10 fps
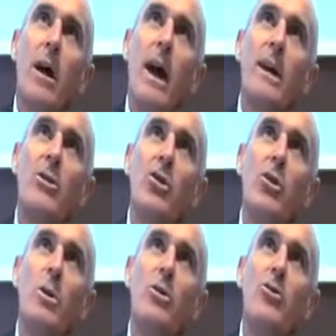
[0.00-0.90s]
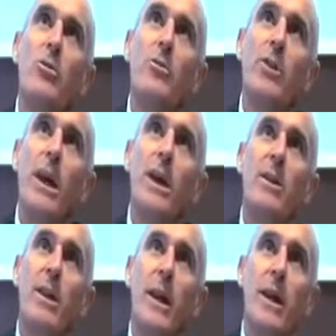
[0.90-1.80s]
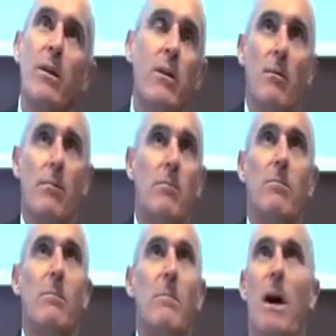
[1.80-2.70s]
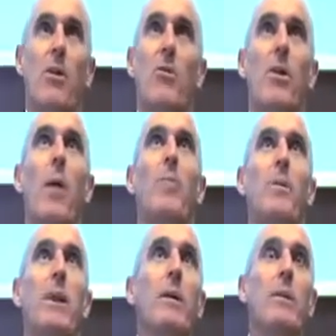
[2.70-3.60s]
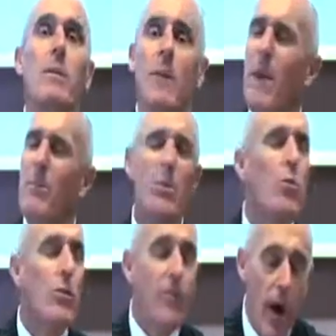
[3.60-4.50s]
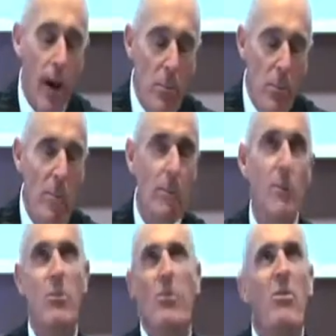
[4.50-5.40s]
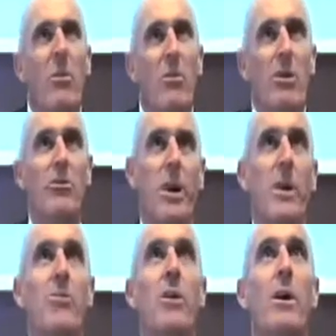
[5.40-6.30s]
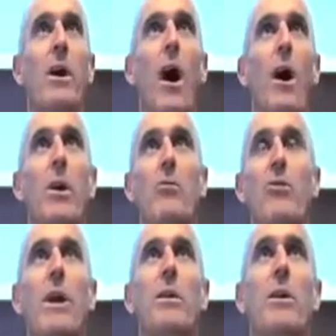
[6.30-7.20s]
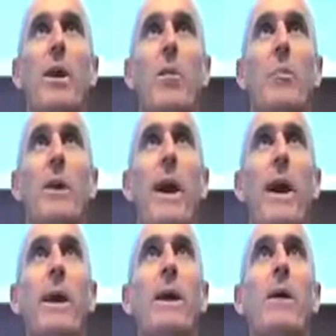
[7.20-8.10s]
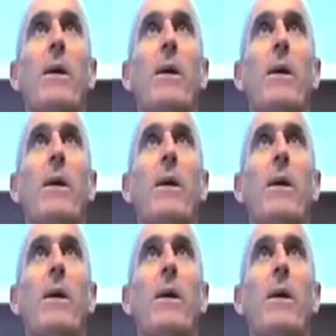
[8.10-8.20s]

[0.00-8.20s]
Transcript: a new issue of shares in another company, happens all the time, sort of share exchange. I own shares in company A,